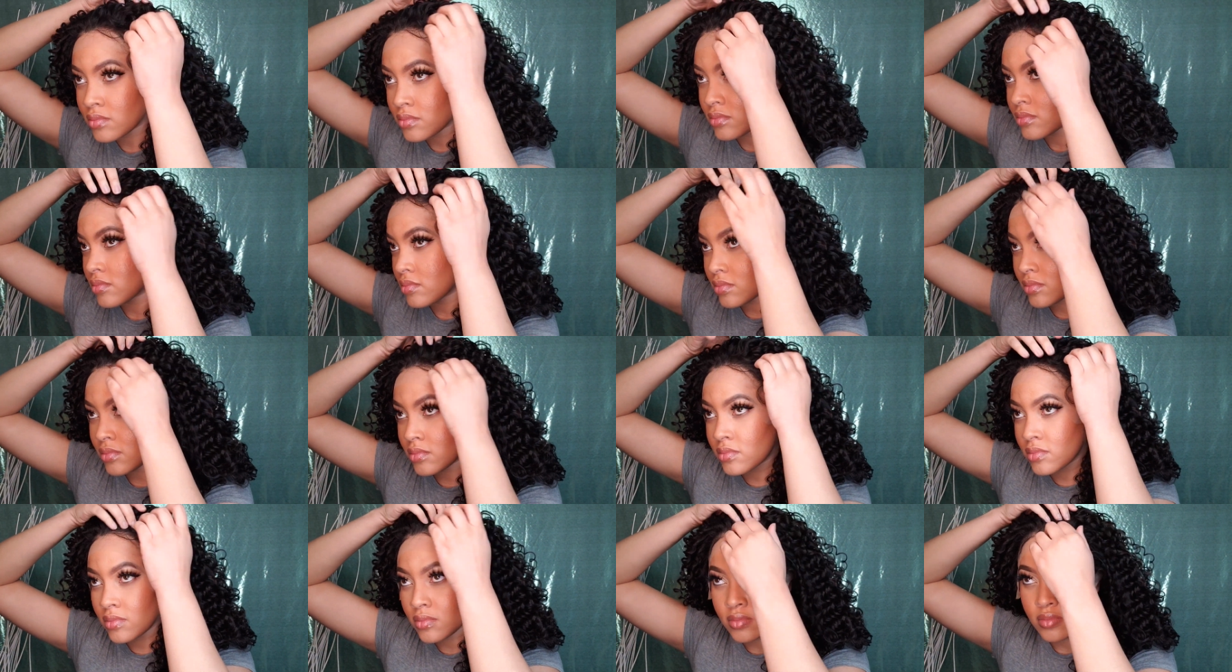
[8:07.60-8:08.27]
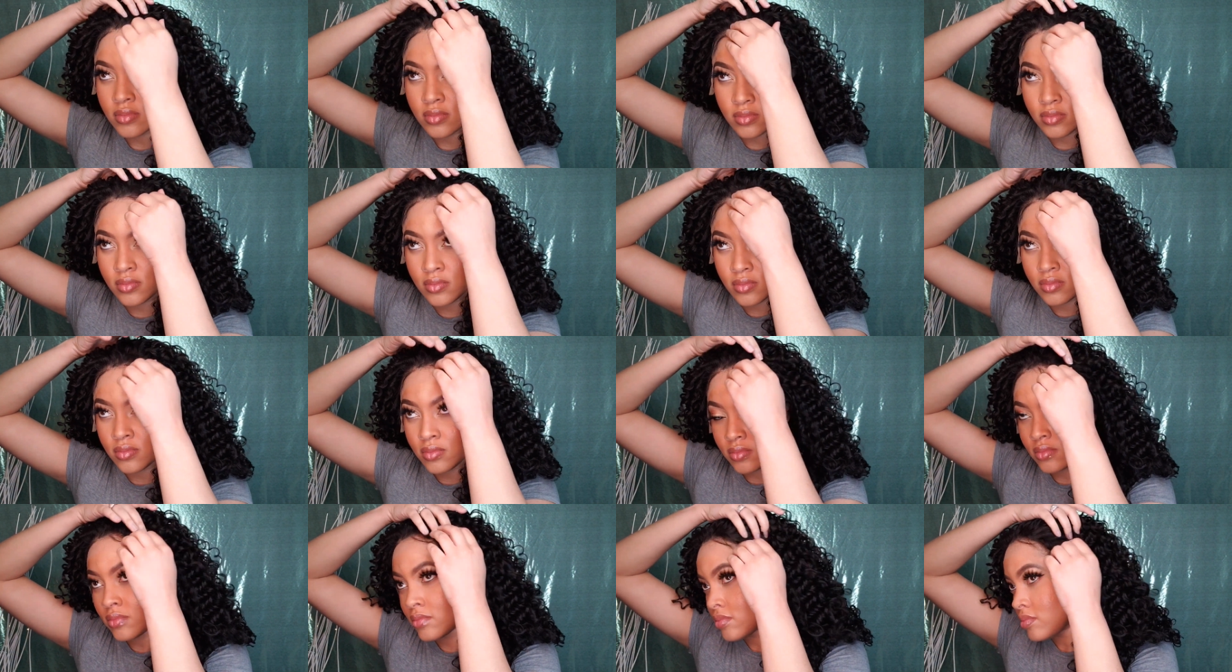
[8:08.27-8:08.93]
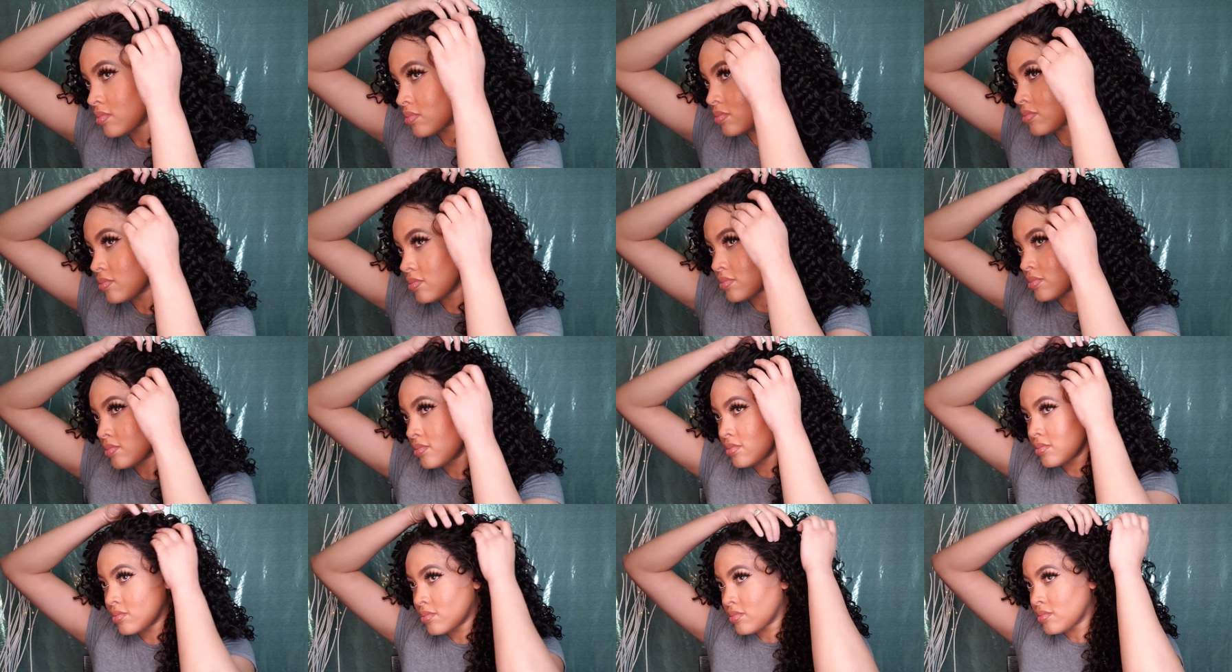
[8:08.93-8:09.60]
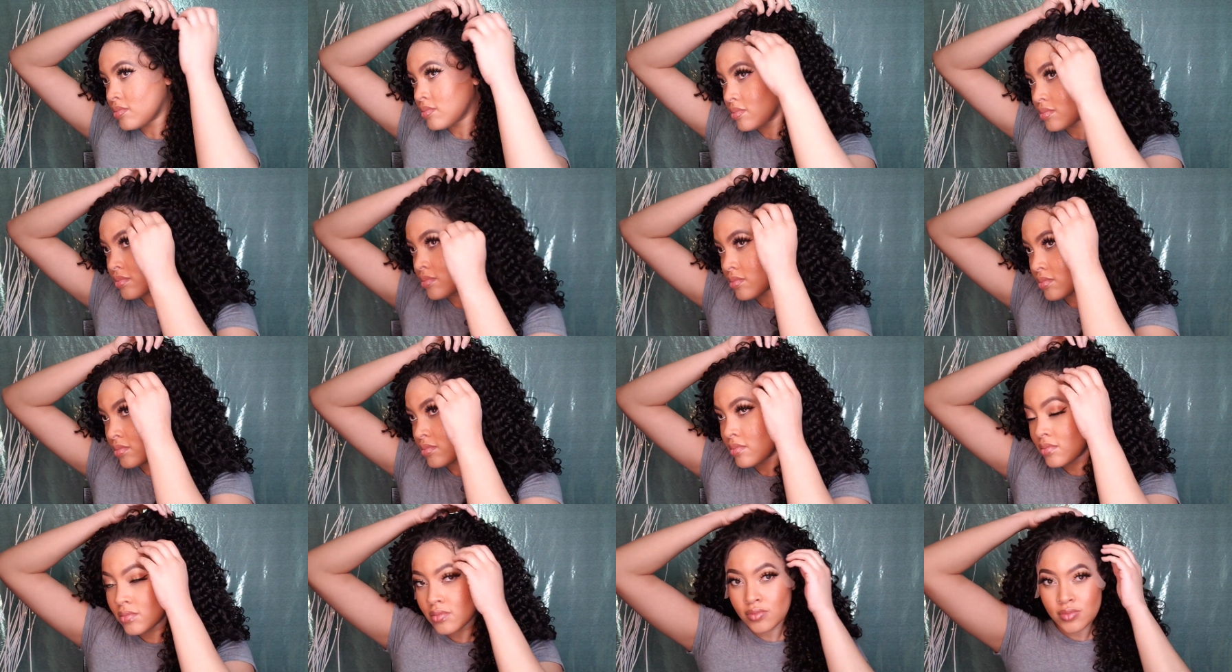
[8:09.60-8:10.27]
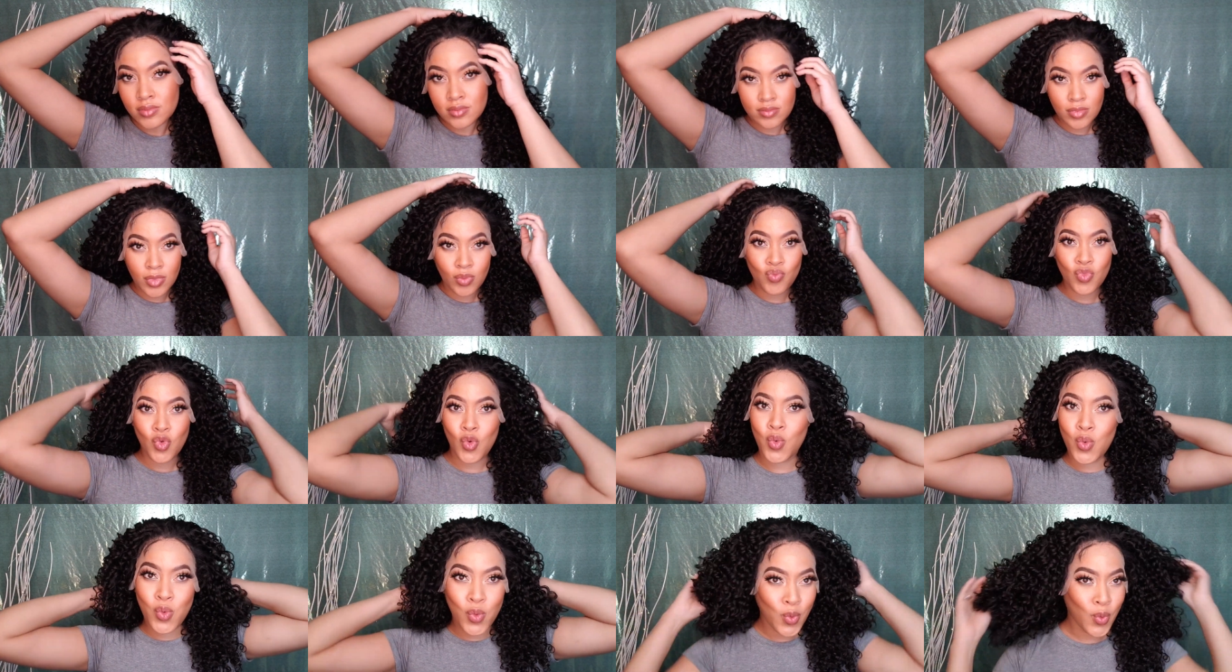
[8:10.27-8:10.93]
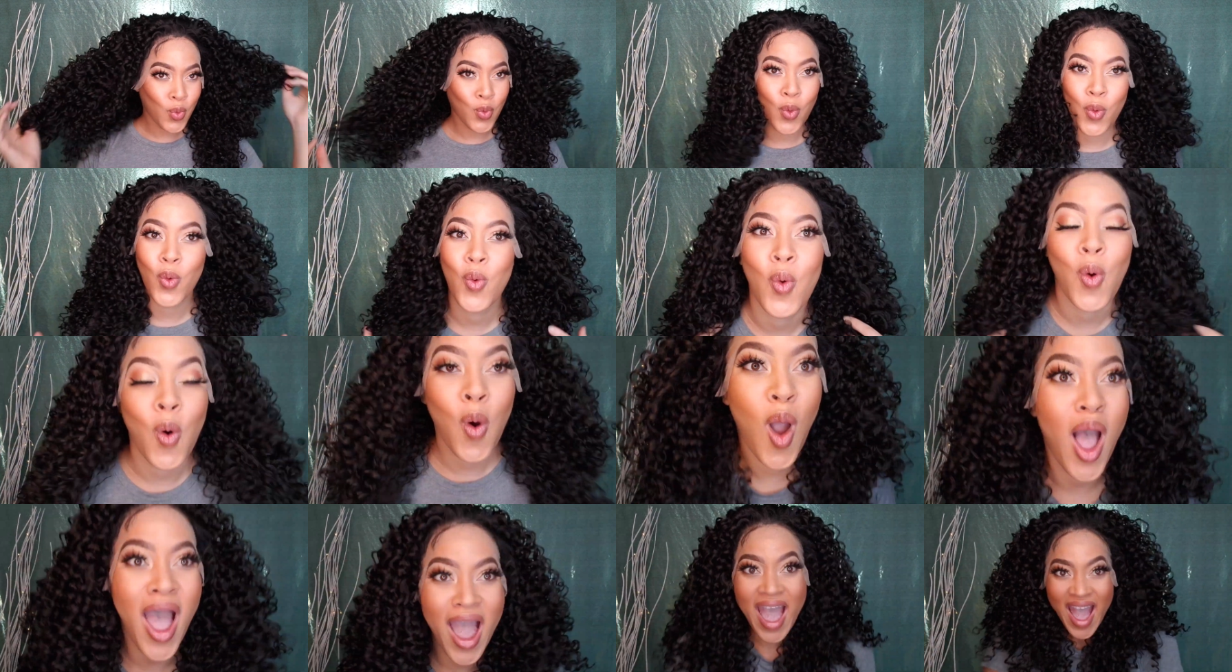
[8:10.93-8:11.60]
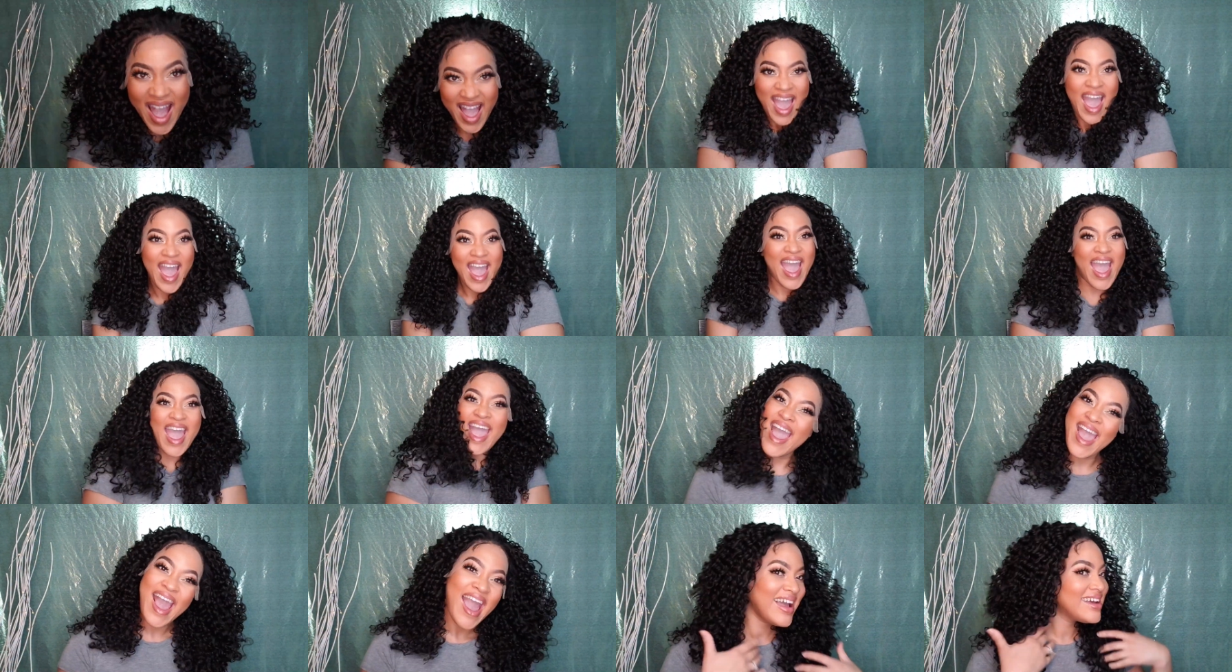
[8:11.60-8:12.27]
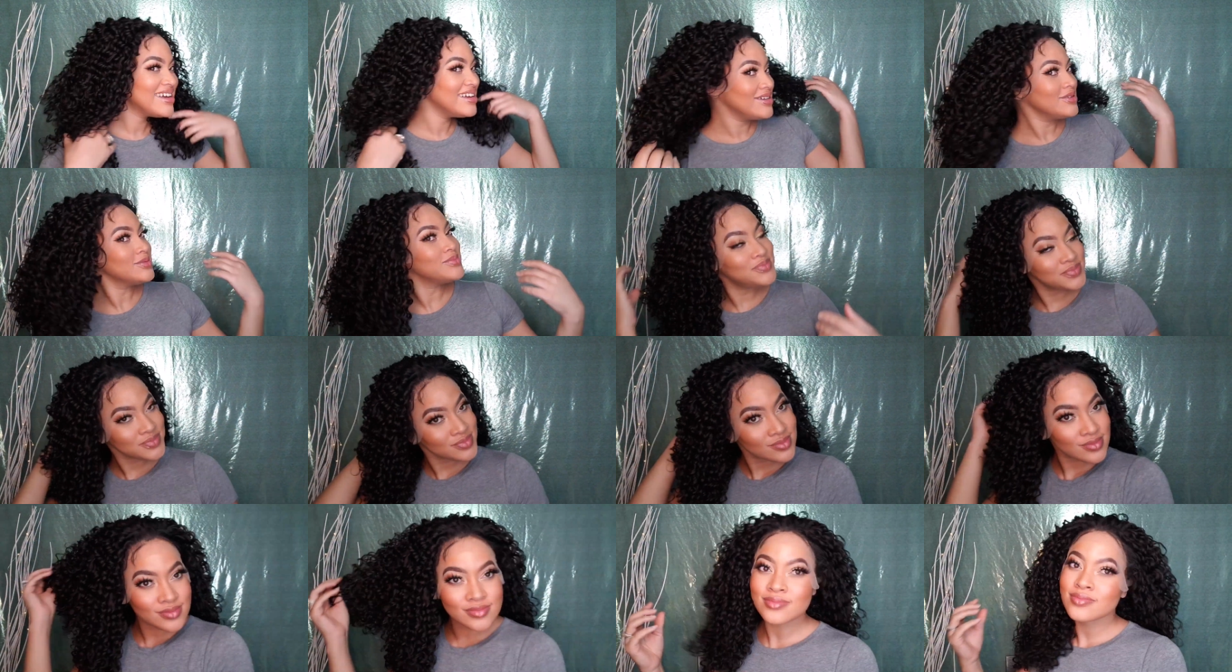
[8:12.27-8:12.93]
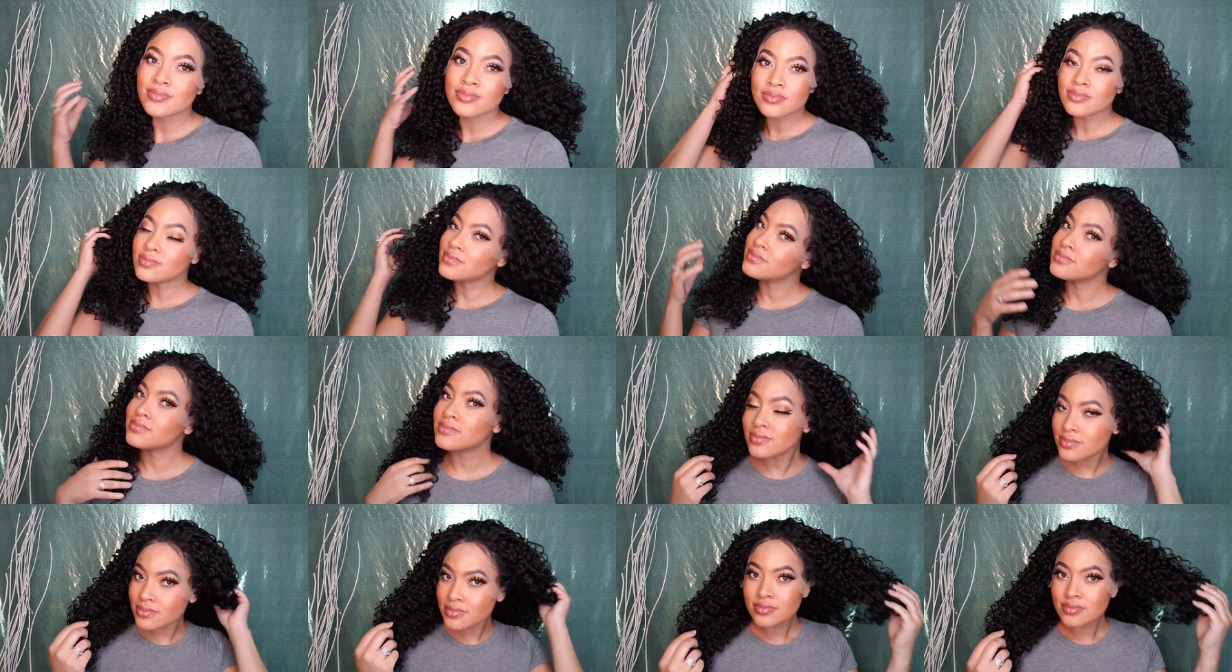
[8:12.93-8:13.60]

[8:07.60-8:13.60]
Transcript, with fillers: and the number 235 to tint the lace underneath. And right now I'm just like,